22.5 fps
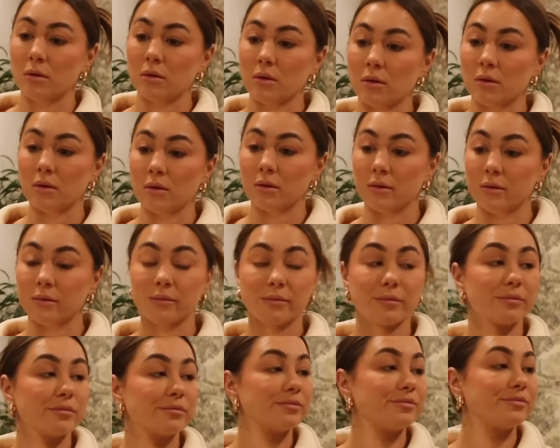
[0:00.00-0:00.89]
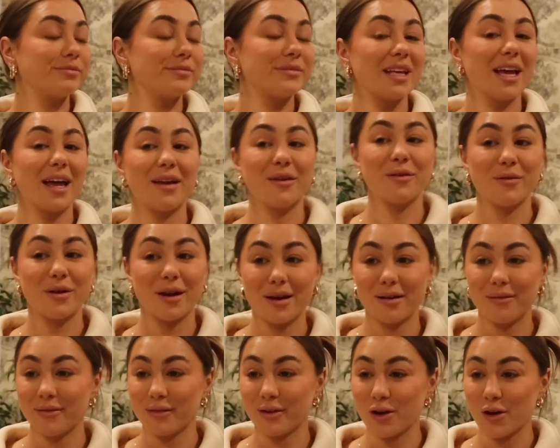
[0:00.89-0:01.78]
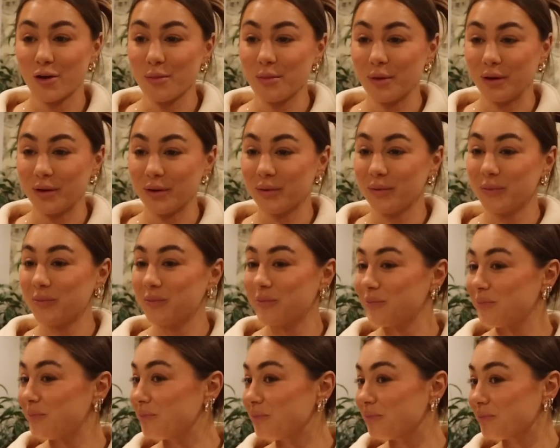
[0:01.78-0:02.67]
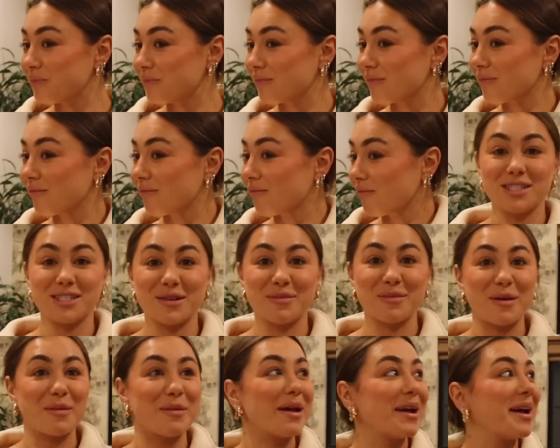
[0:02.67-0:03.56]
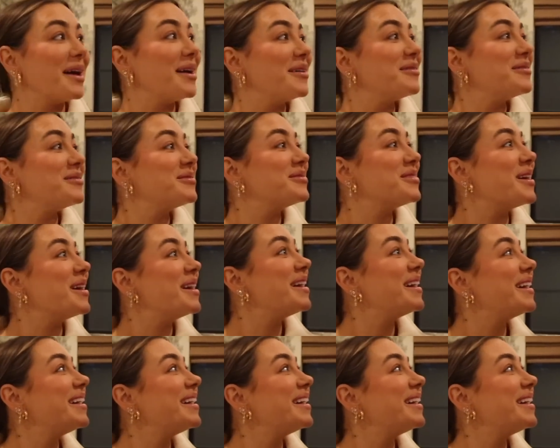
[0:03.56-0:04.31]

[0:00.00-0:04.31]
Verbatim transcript: getting ready for dinner. Getting ready for Nobu. Did you get my makeup? What?